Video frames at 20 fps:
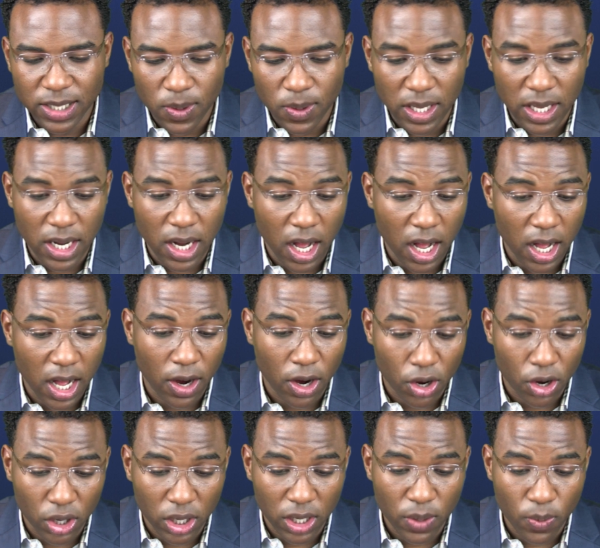is we need an
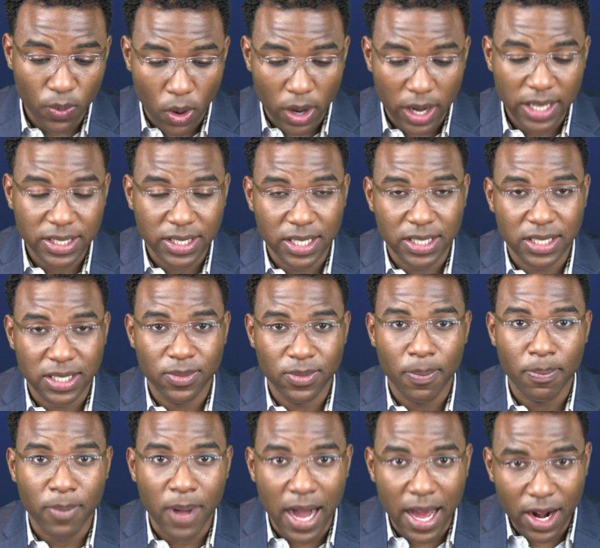early warning system
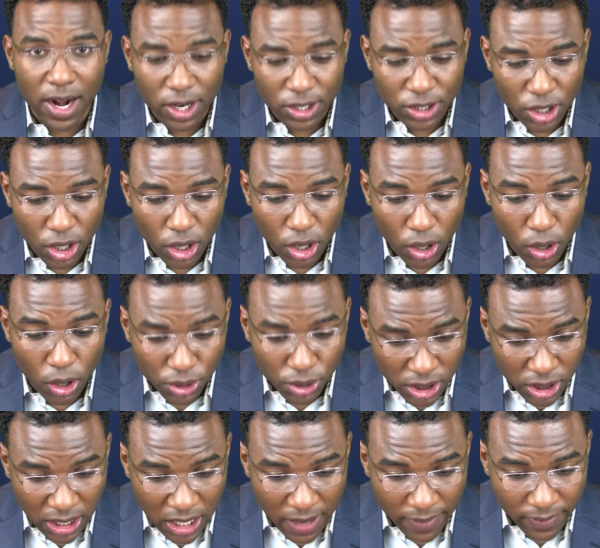to monitor
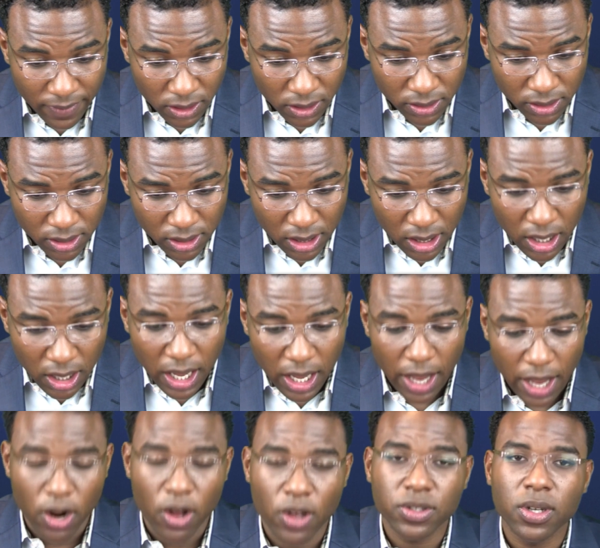ocean levels
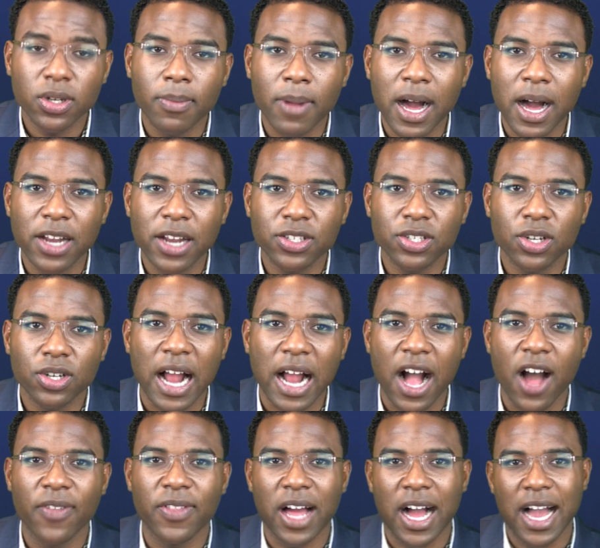and also monitor
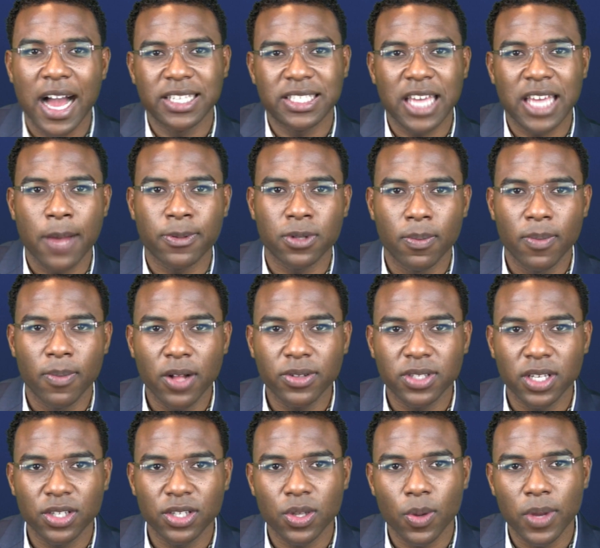how the ice caps are
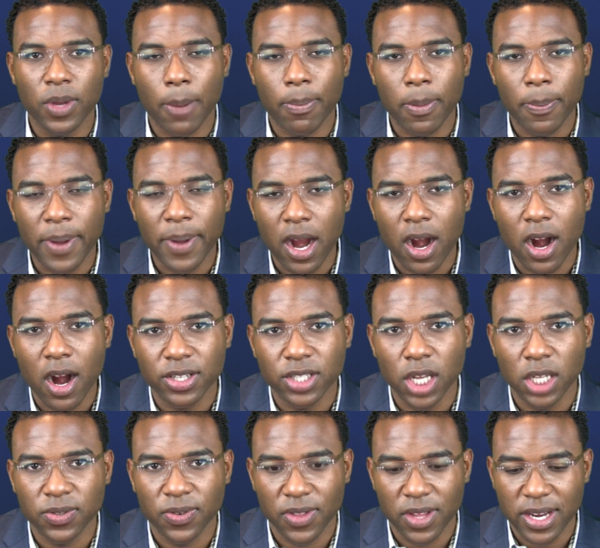melting so we can prepare
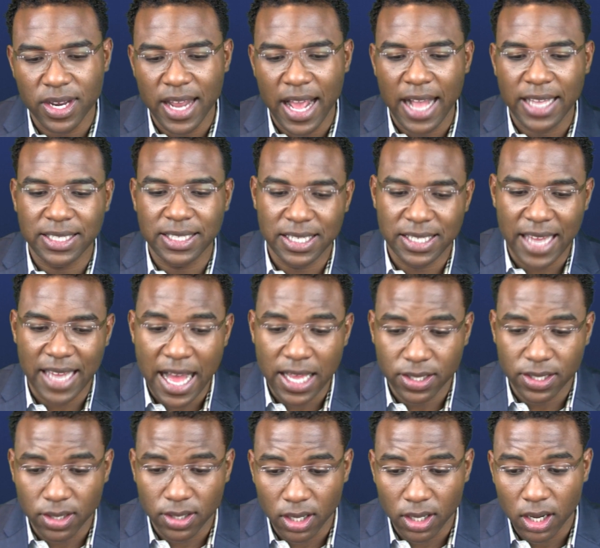ourselves for the next
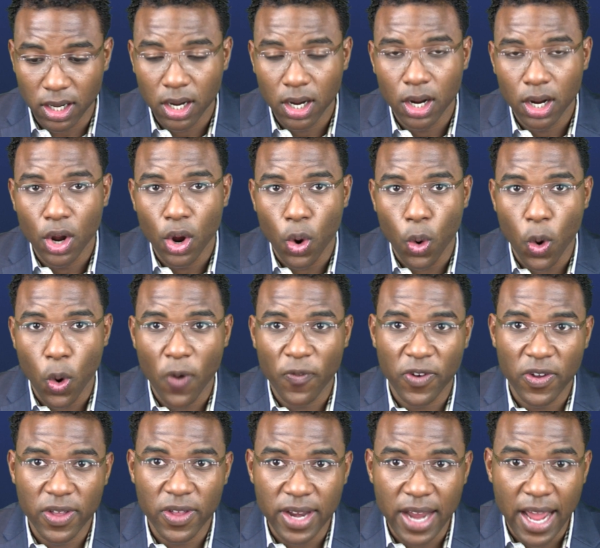disaster or
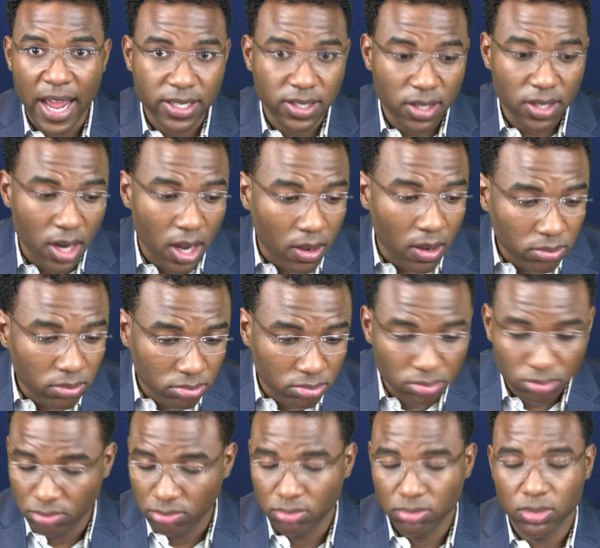for the next, you know,
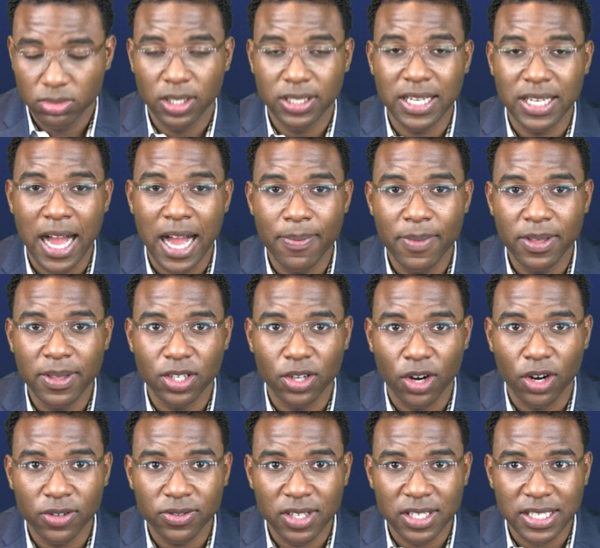the time that
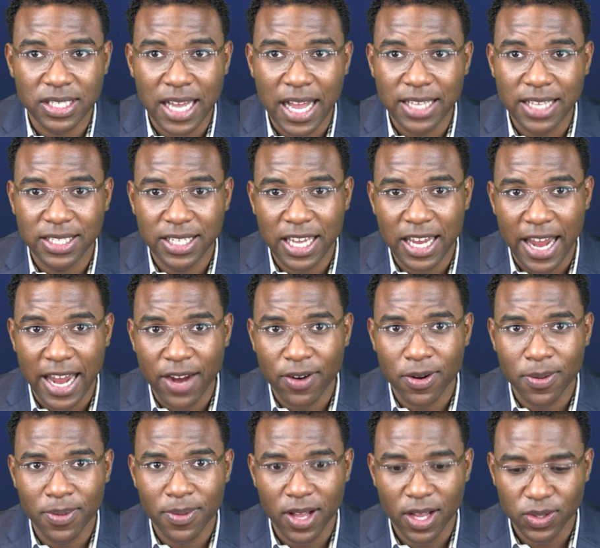the earth decides to get
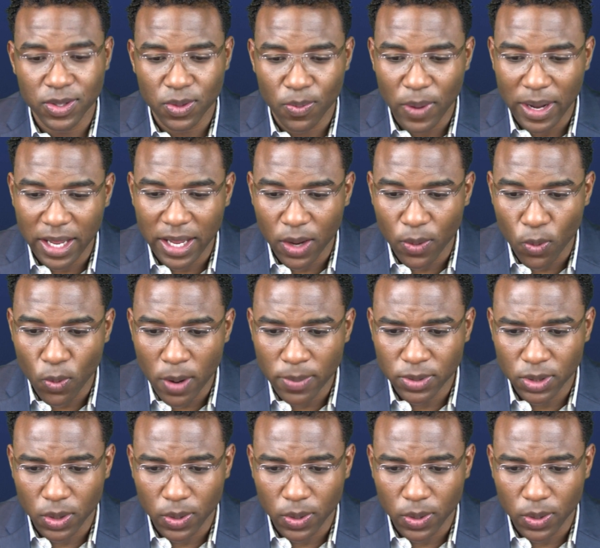angry because they're making it warm